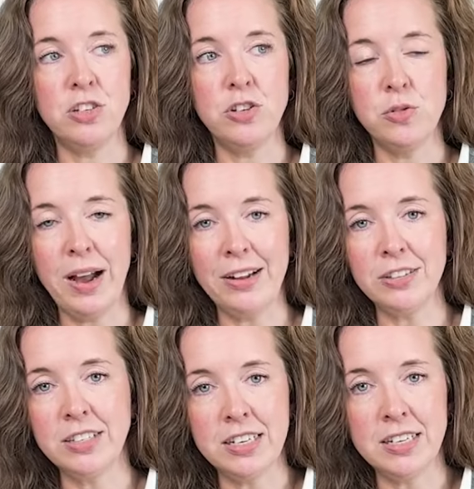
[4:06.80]
to
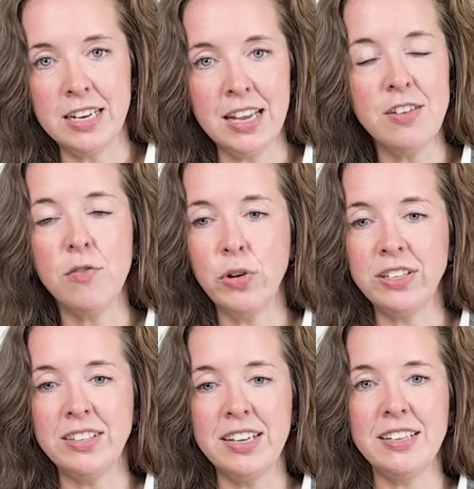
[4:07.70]
outstanding
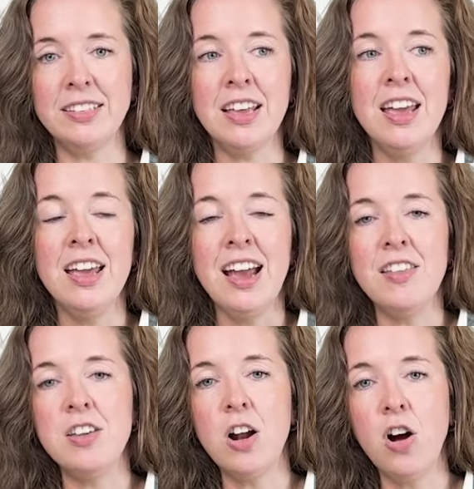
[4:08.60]
invoices, and
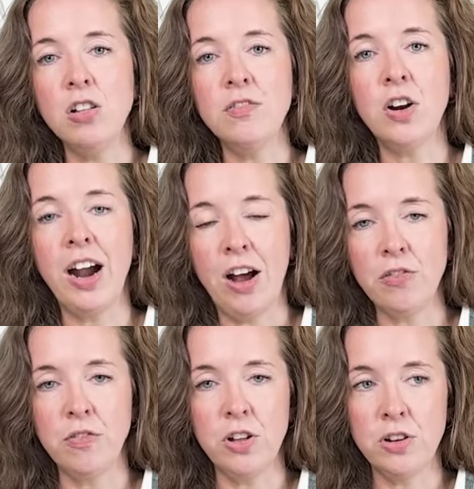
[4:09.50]
then all of our
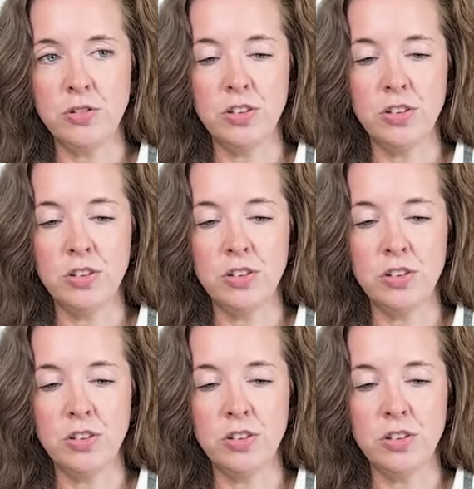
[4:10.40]
outflows.